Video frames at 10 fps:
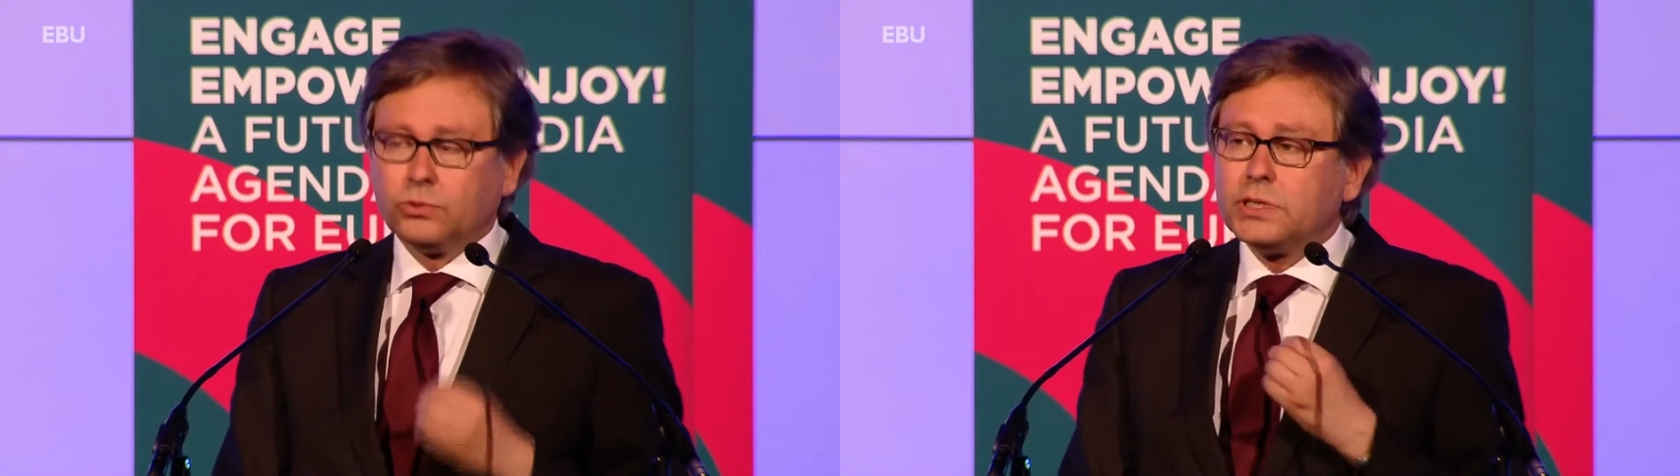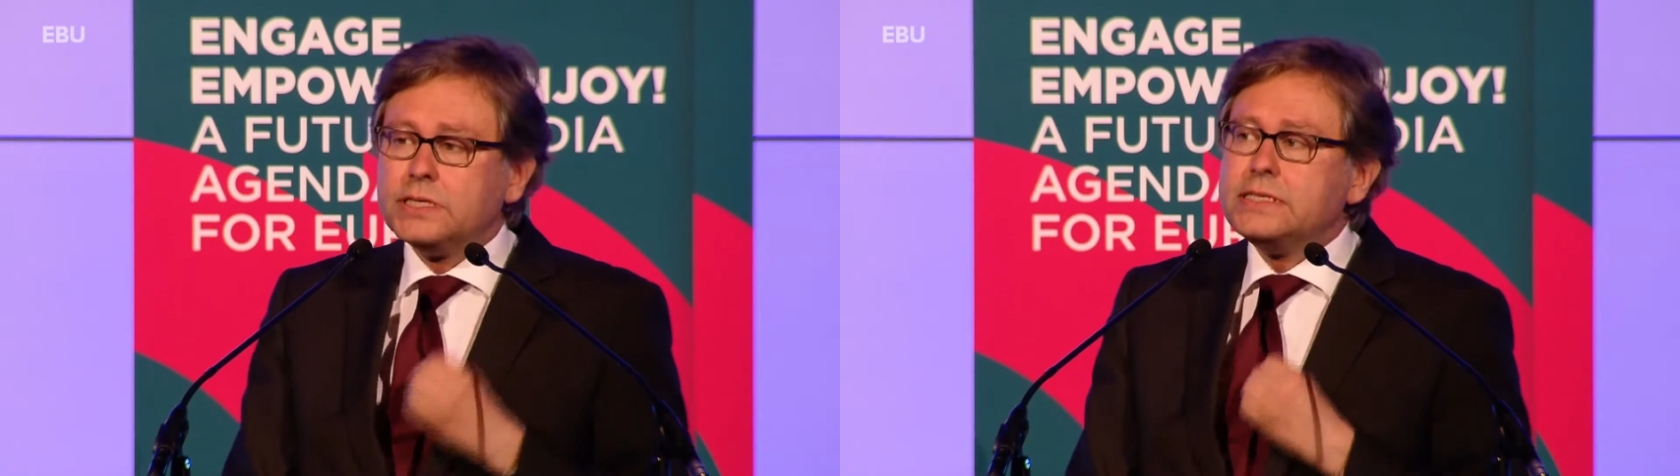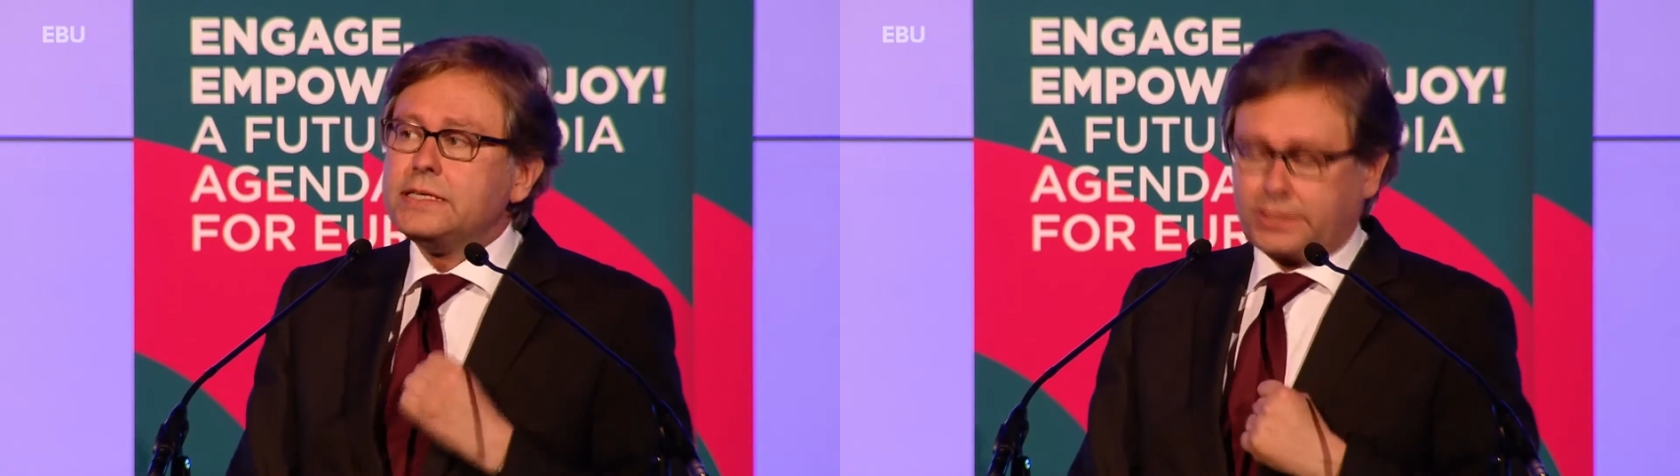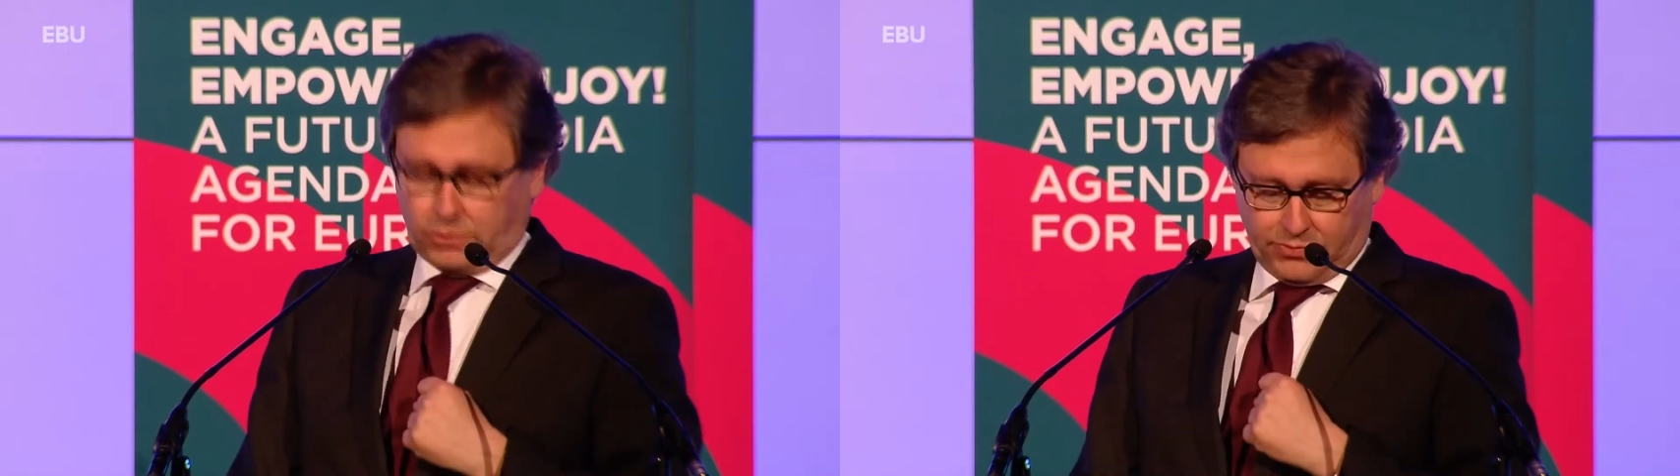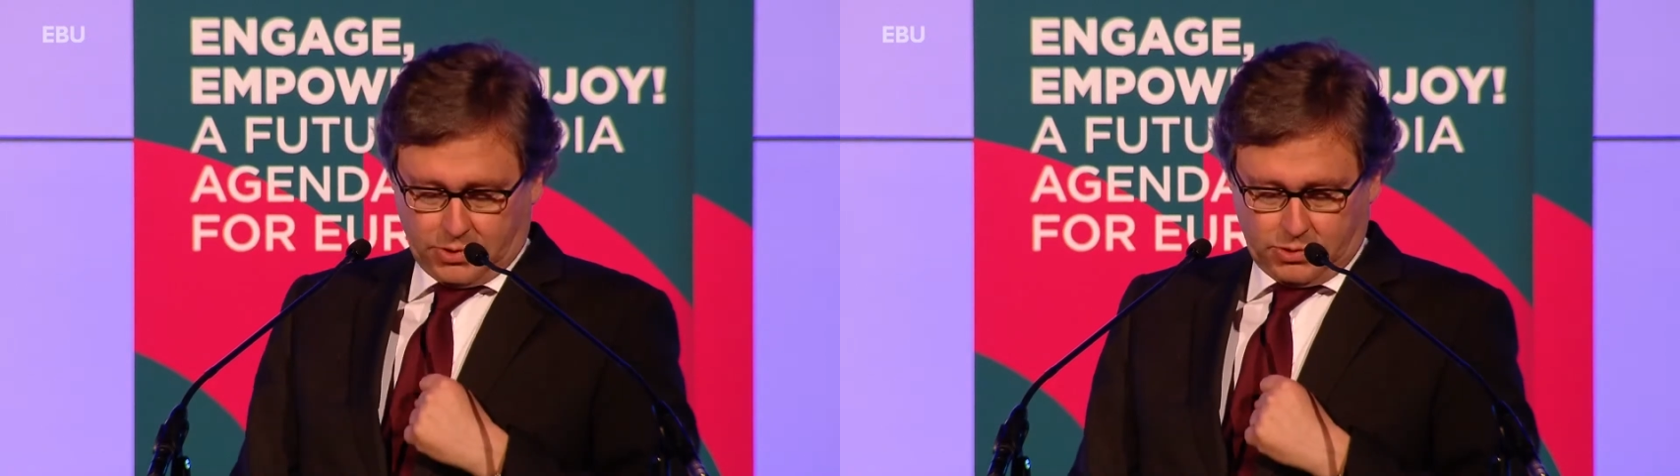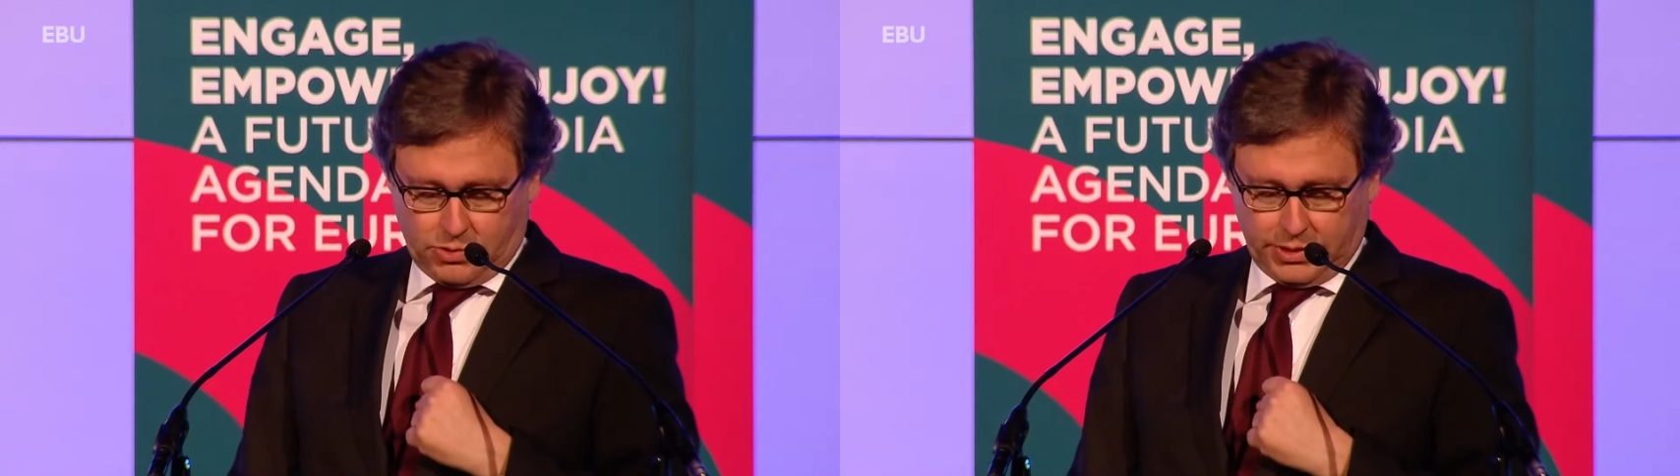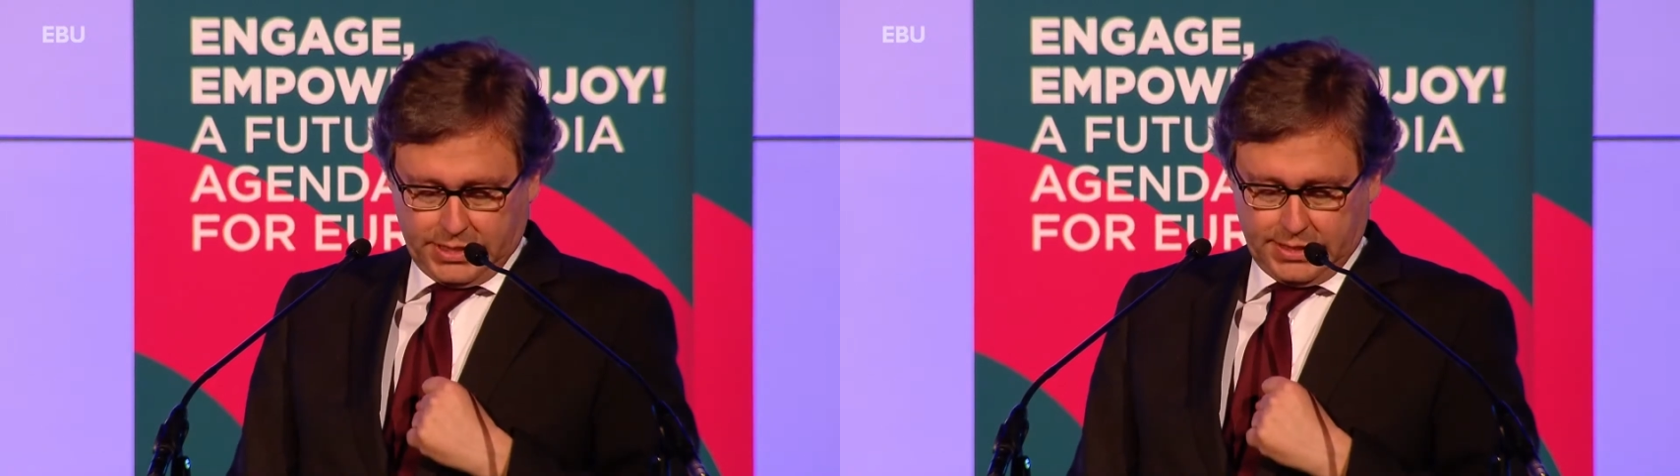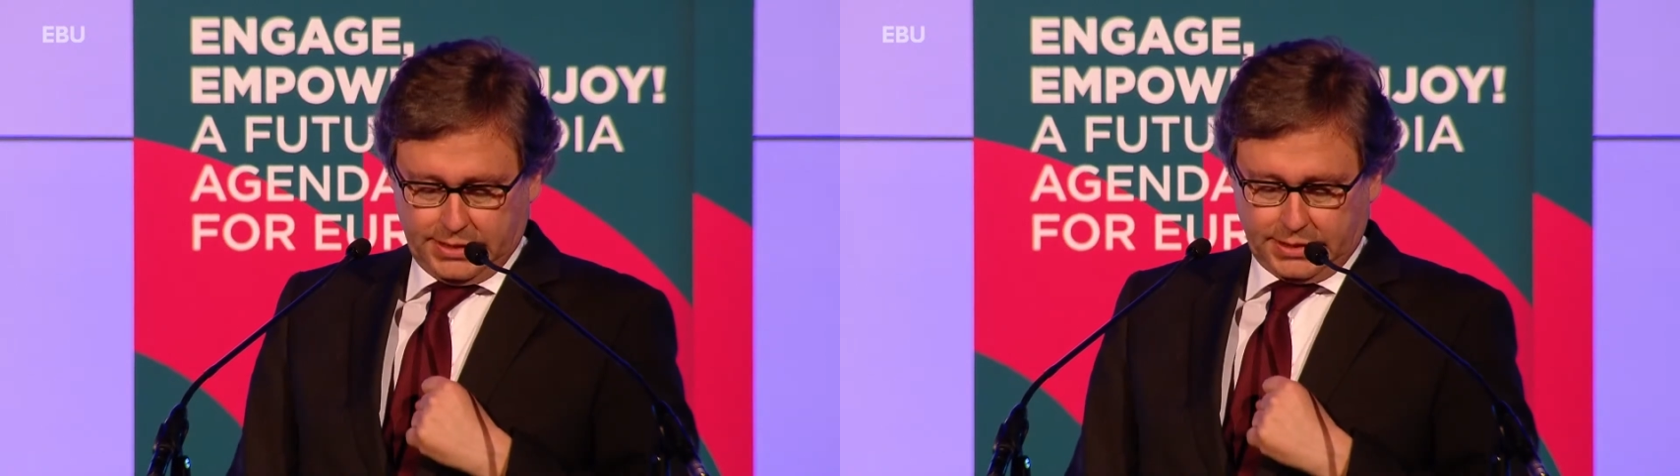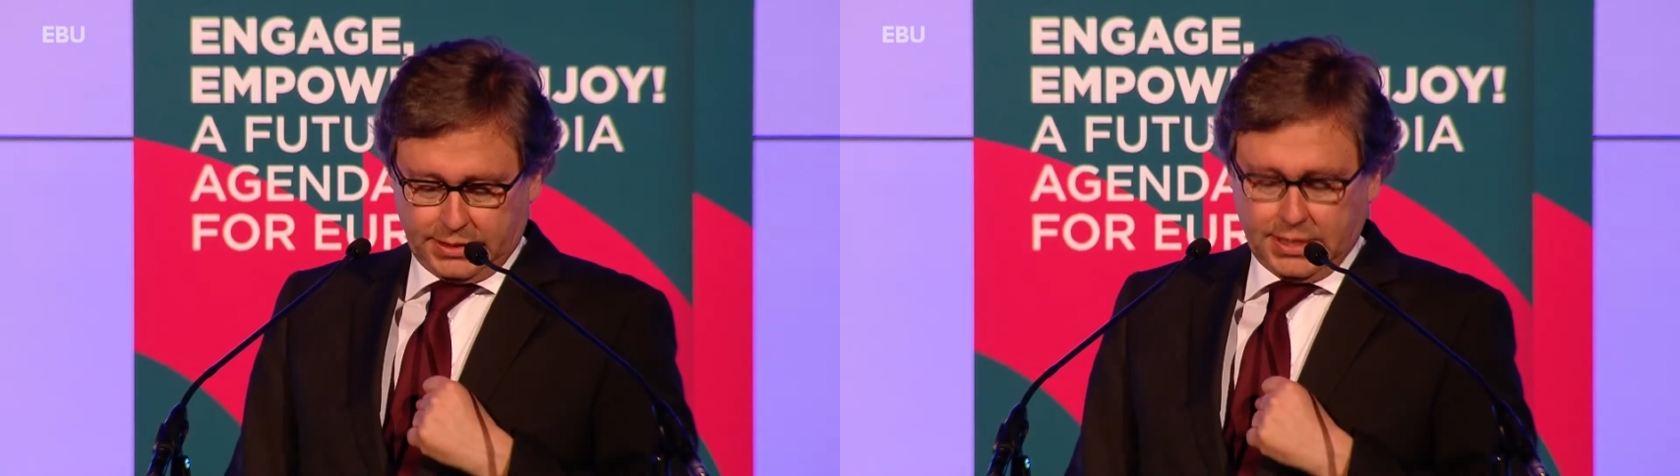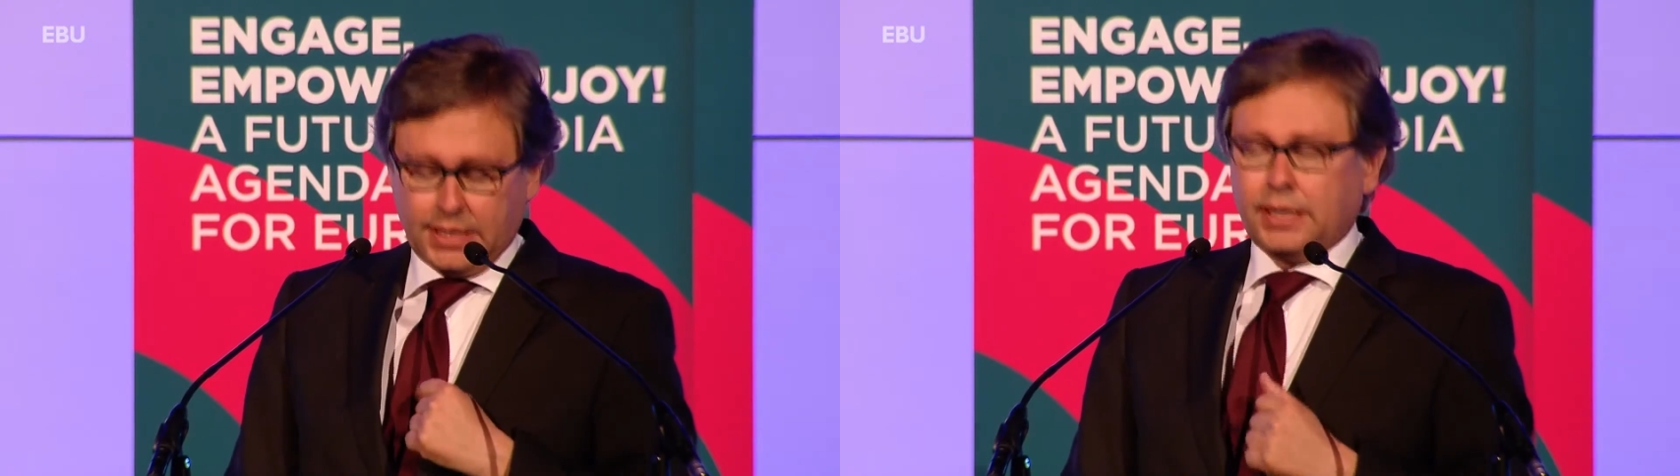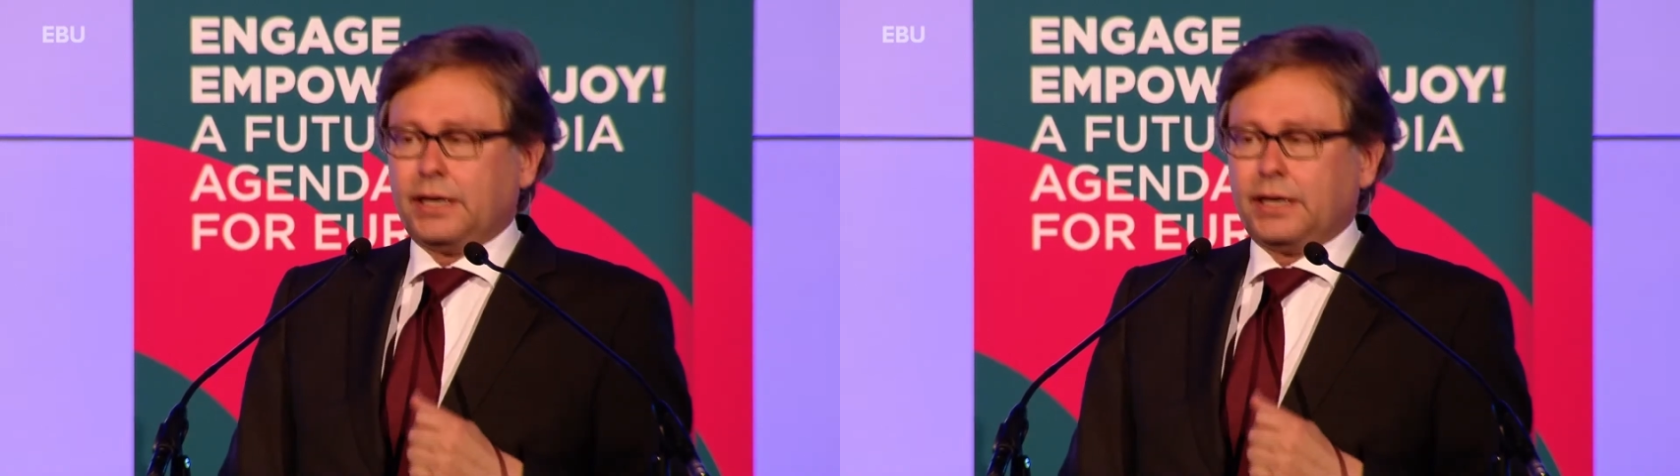to the needs of our audience.